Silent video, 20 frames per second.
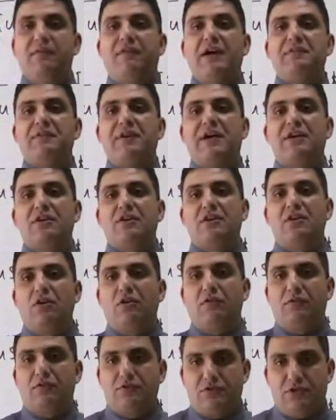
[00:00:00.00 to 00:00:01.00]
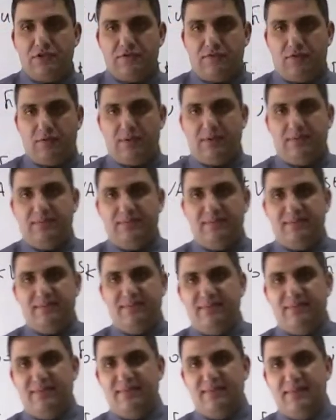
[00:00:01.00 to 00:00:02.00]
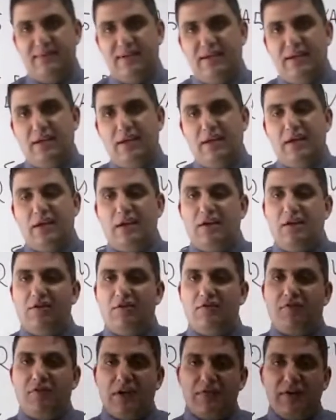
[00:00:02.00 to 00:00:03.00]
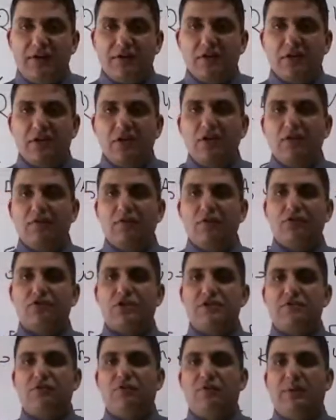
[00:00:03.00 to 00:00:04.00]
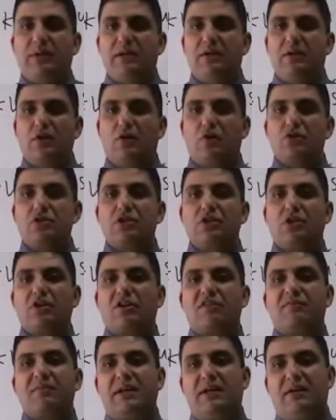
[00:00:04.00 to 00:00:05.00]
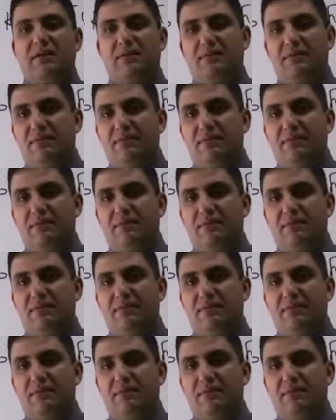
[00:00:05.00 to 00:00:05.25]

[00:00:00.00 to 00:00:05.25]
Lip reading: 500 kilovolt transformer, 500 kilovolt transformer costs a lot of money.